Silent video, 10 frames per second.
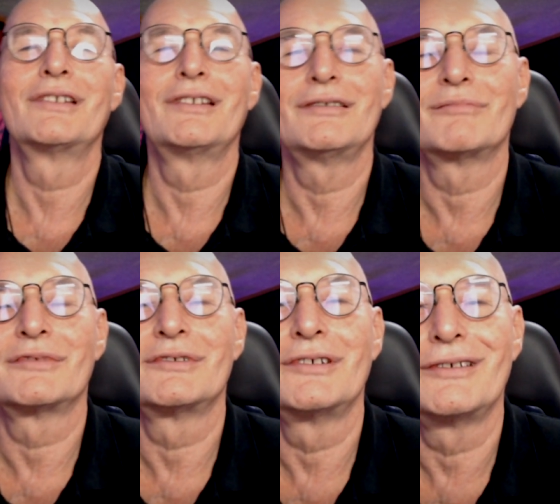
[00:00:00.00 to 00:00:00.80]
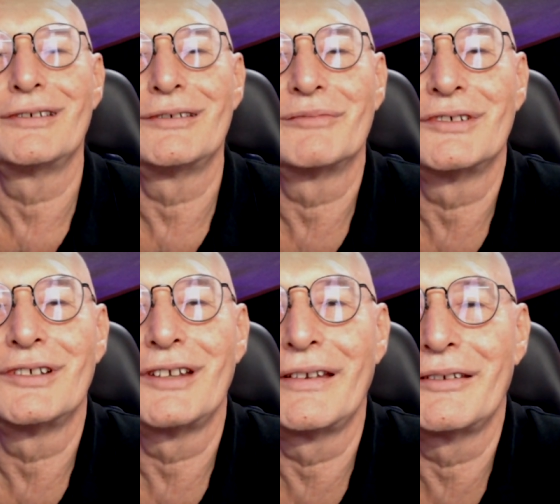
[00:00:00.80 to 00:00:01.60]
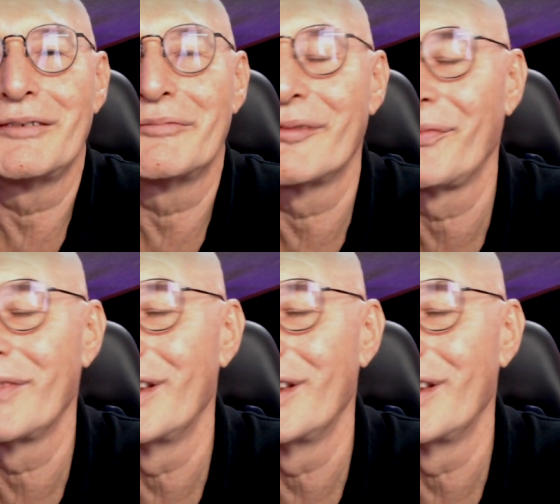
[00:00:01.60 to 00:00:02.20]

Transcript: Amen, amen, amen.